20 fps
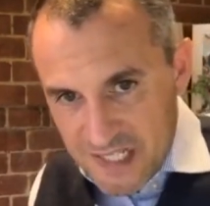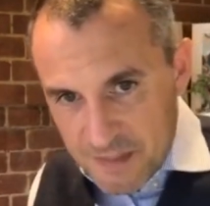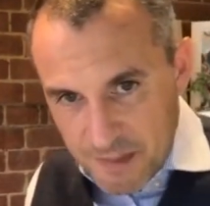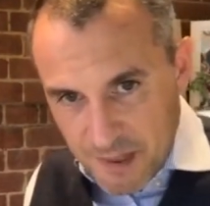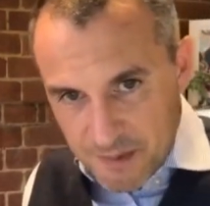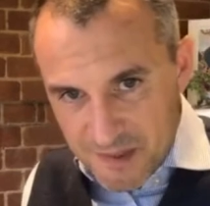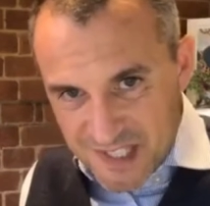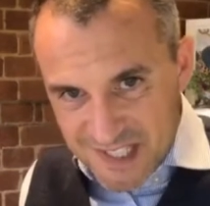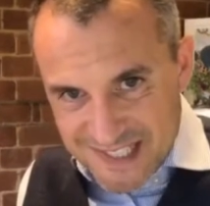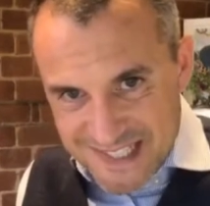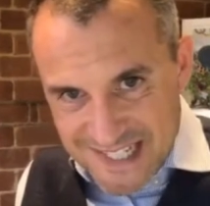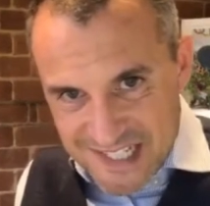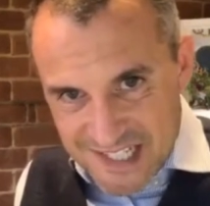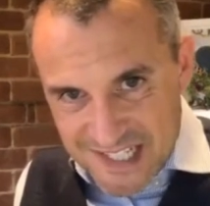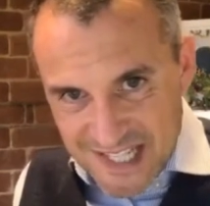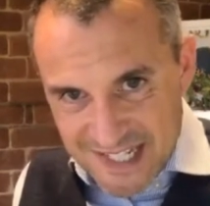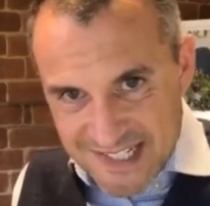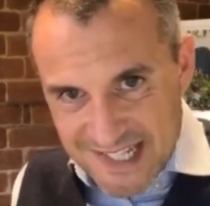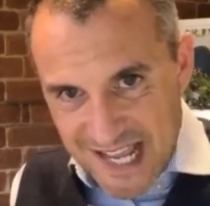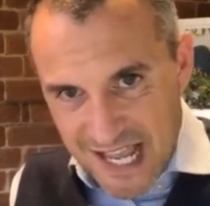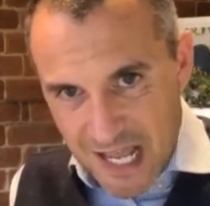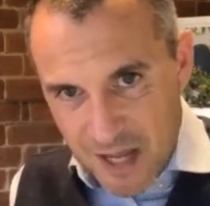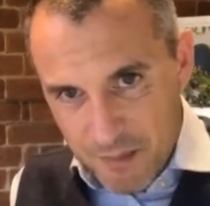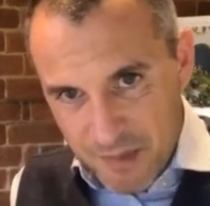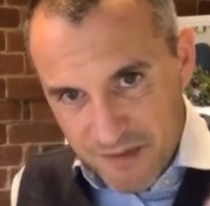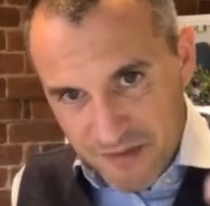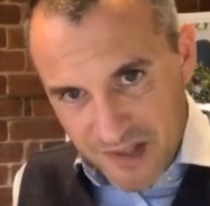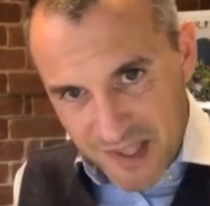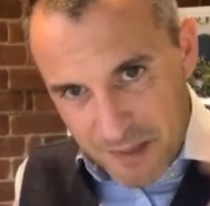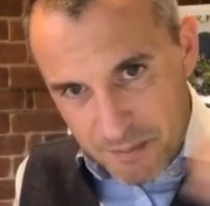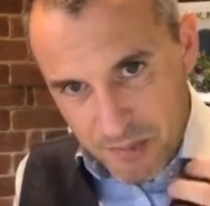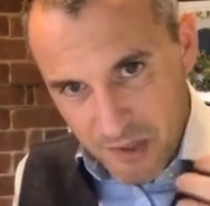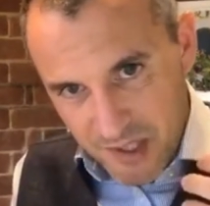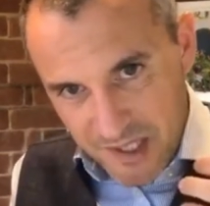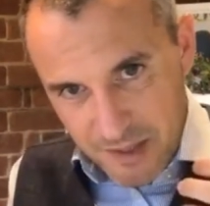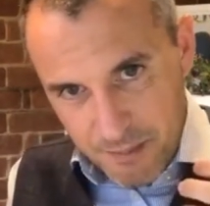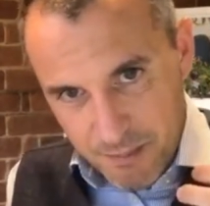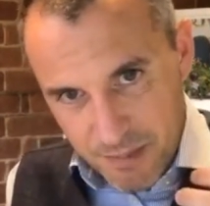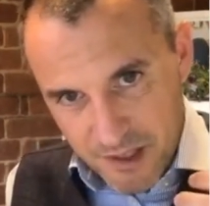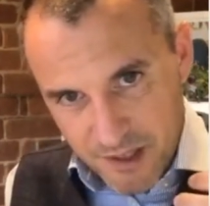need to be able to stitch that down. But if I then
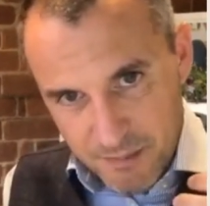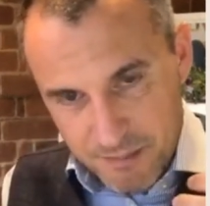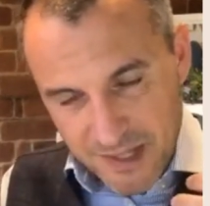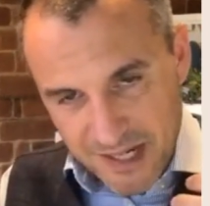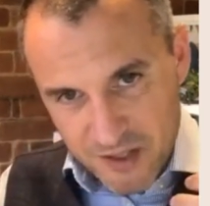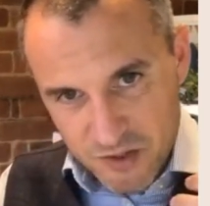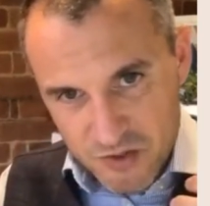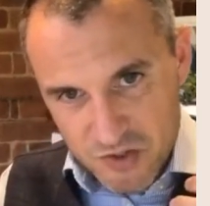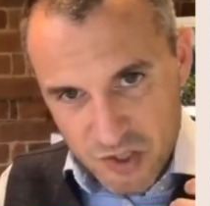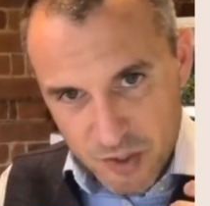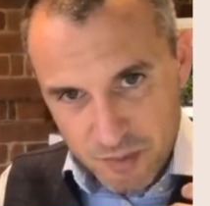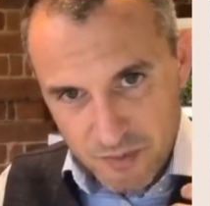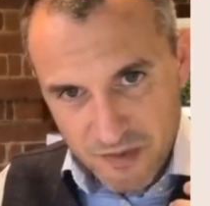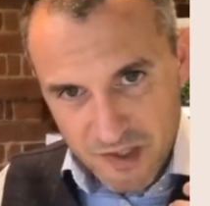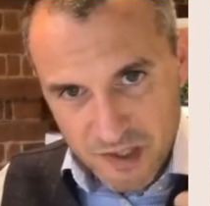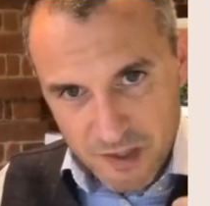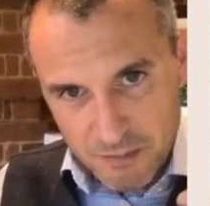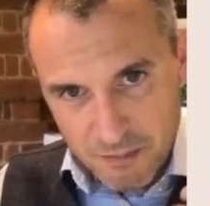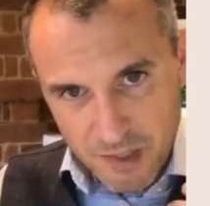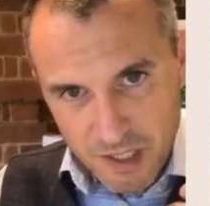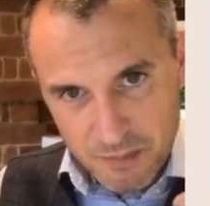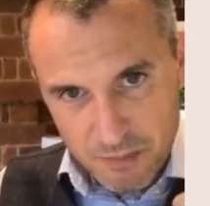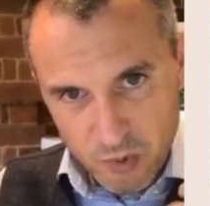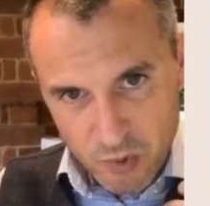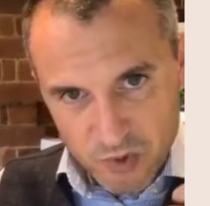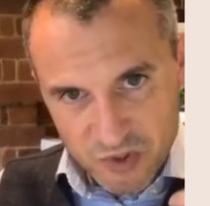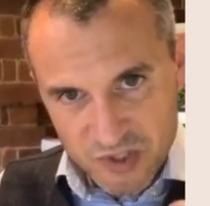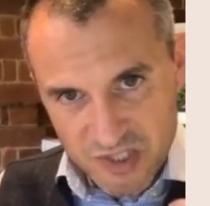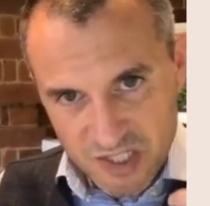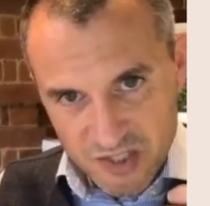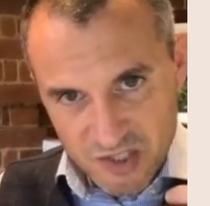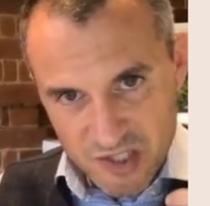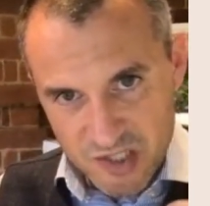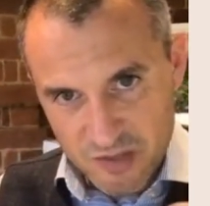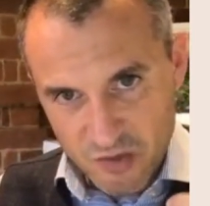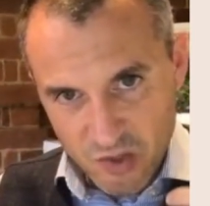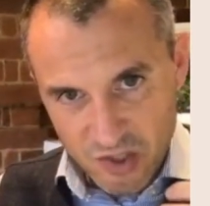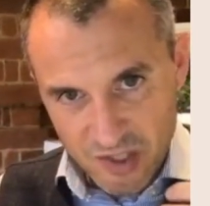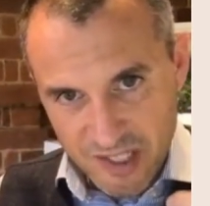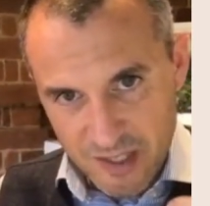put an implant back on top of it, then my poor
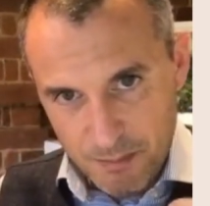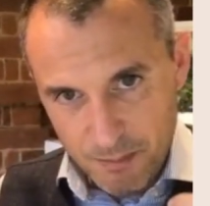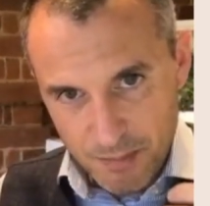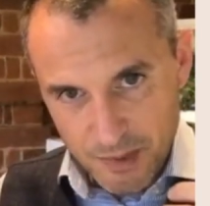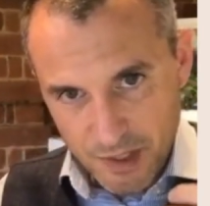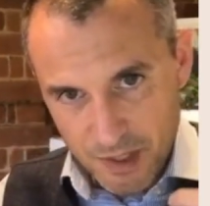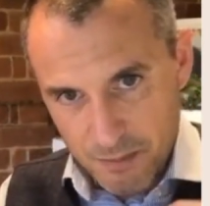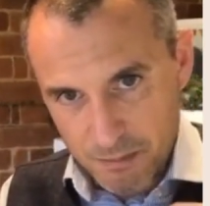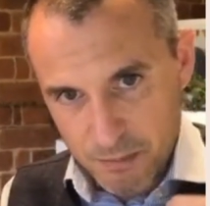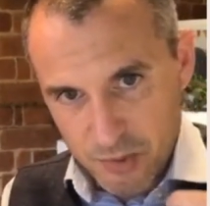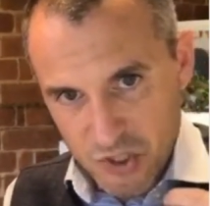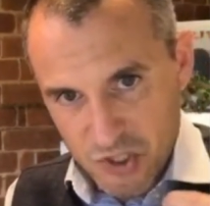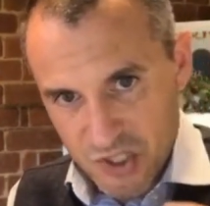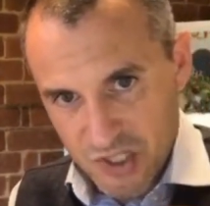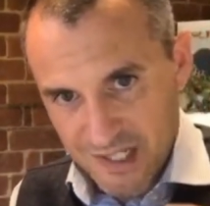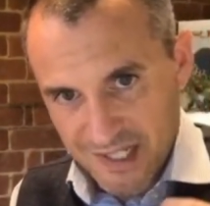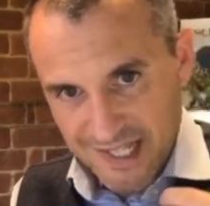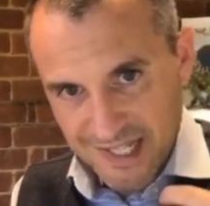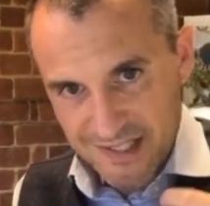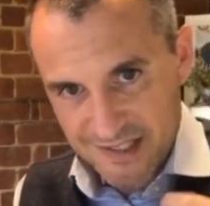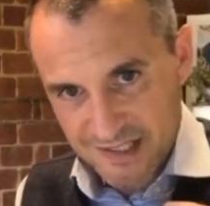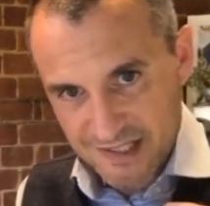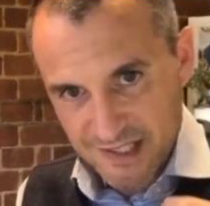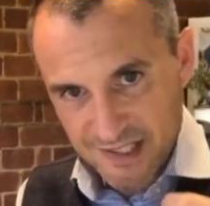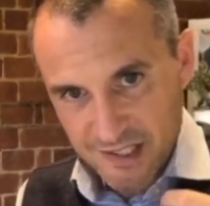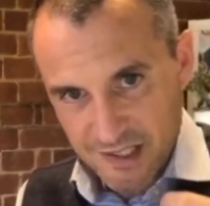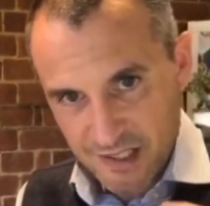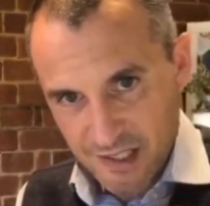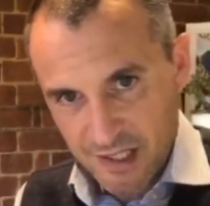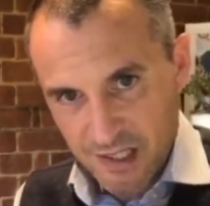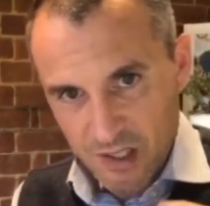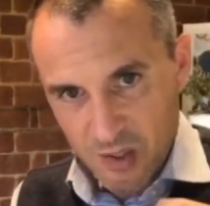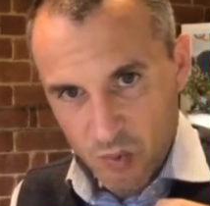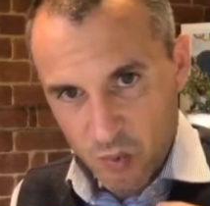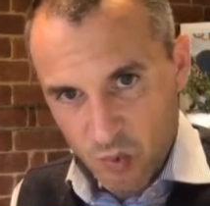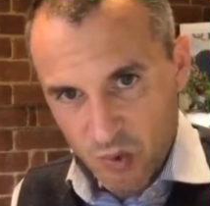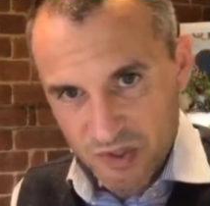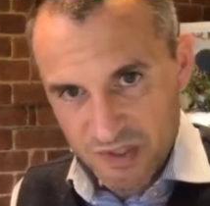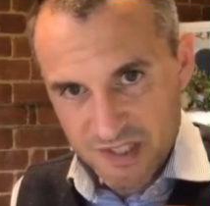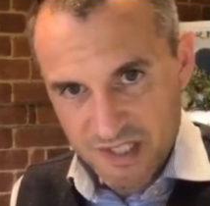stitches have got an implant pushing against it,
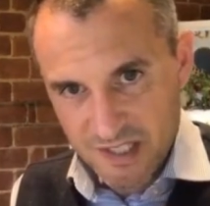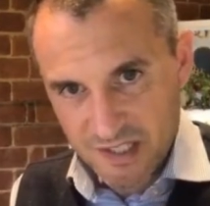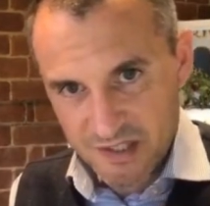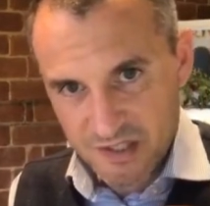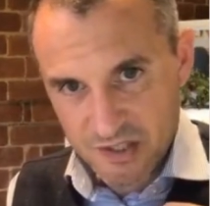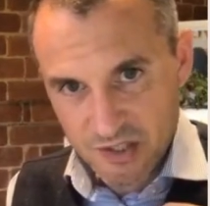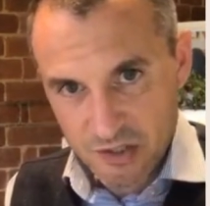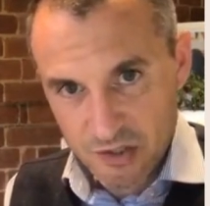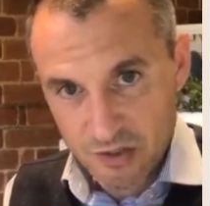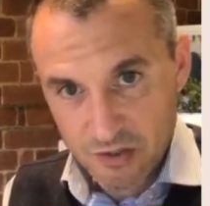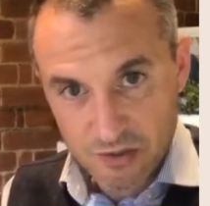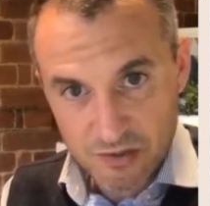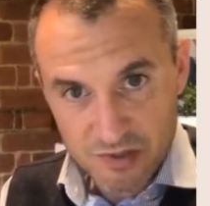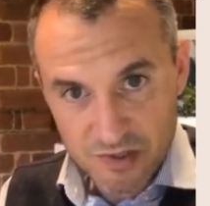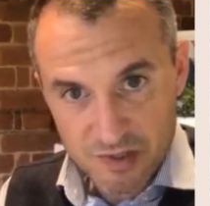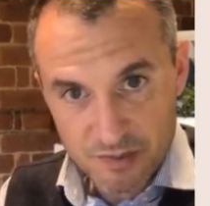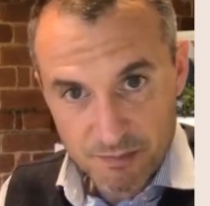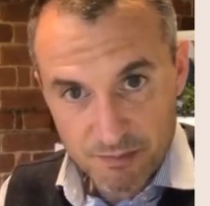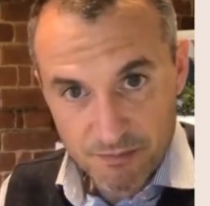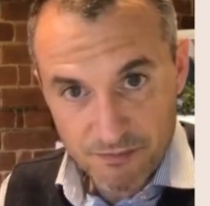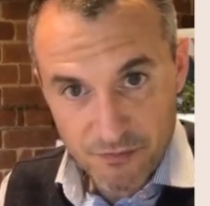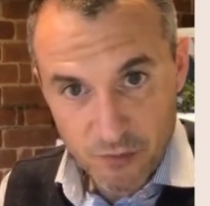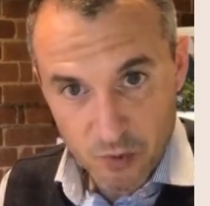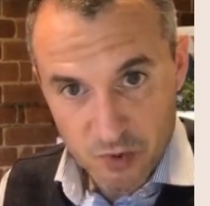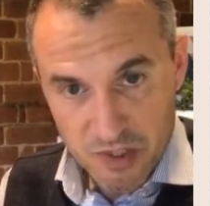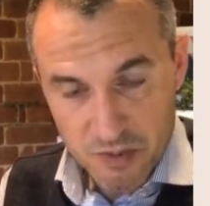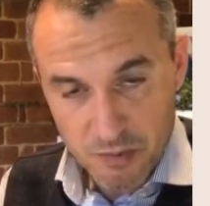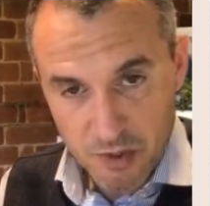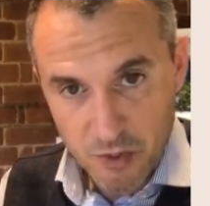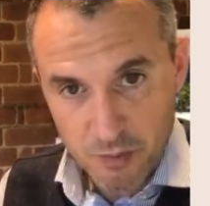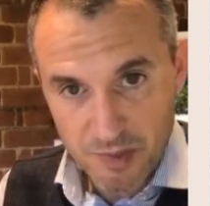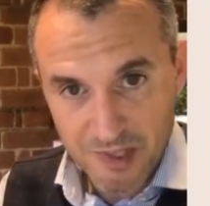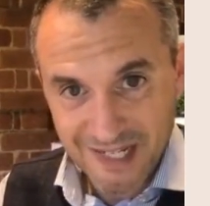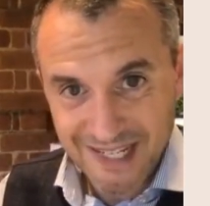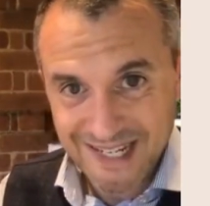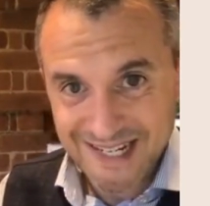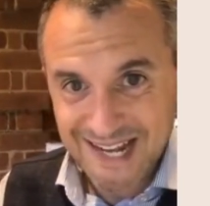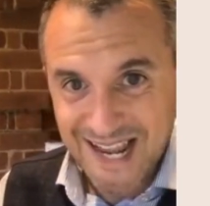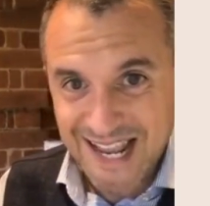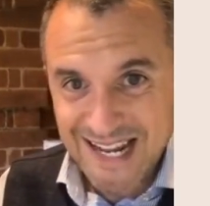wanting to force them
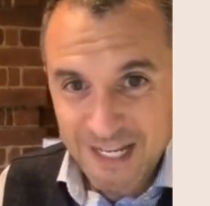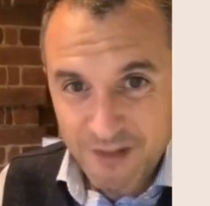open again.